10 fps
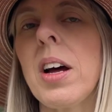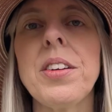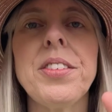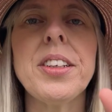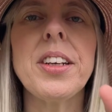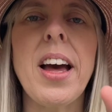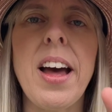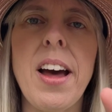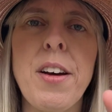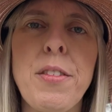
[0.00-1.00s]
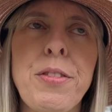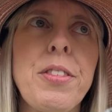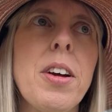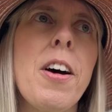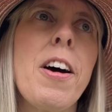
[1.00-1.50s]
did have
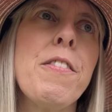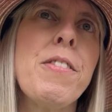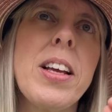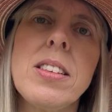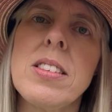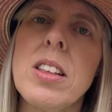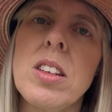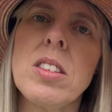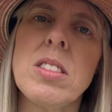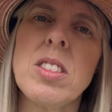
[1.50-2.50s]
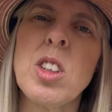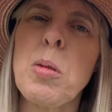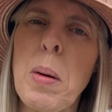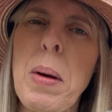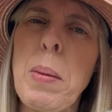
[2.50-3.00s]
vents that sort
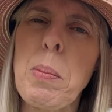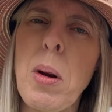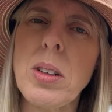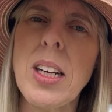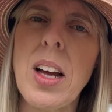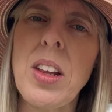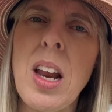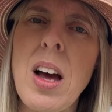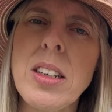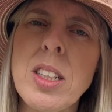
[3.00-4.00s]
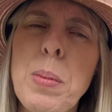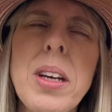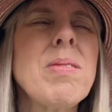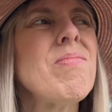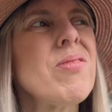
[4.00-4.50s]
of maybe blocked out the light a
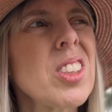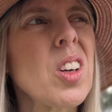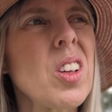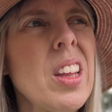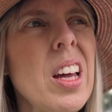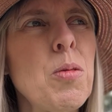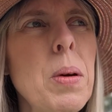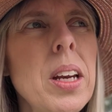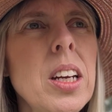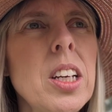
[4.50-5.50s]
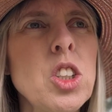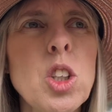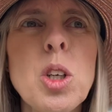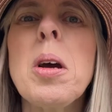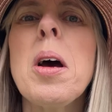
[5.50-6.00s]
bit. So could that have been an
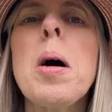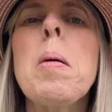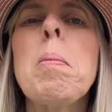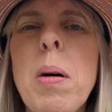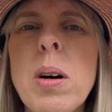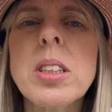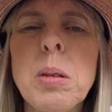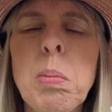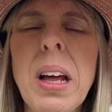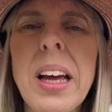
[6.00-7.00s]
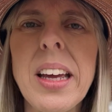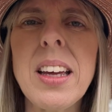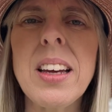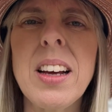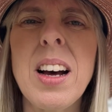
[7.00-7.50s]
issue?
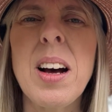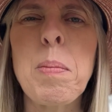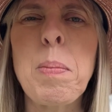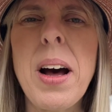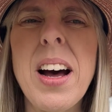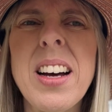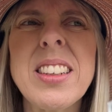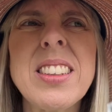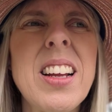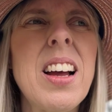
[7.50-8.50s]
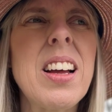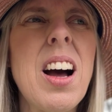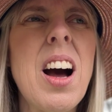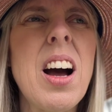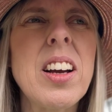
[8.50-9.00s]
Possibly, but
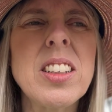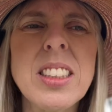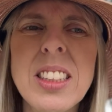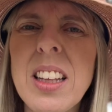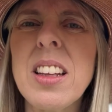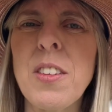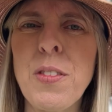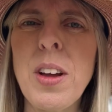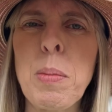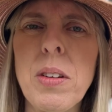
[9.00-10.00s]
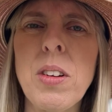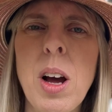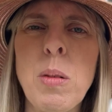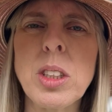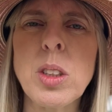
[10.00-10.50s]
I could see that a fair bit of
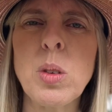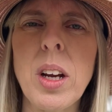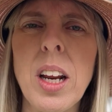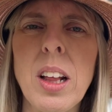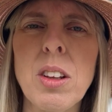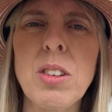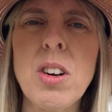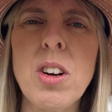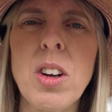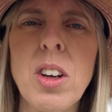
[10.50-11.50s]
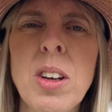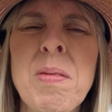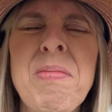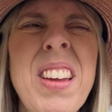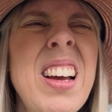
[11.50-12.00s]
light was still getting through.
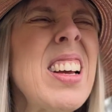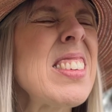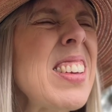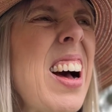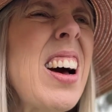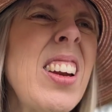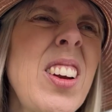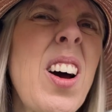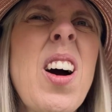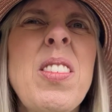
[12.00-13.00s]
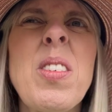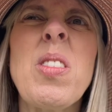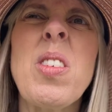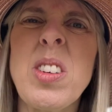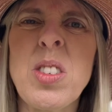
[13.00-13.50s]
So I don't know if it
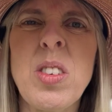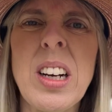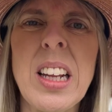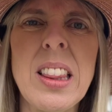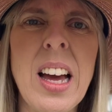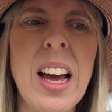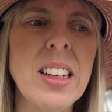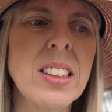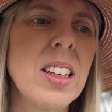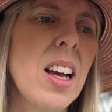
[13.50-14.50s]
was really that.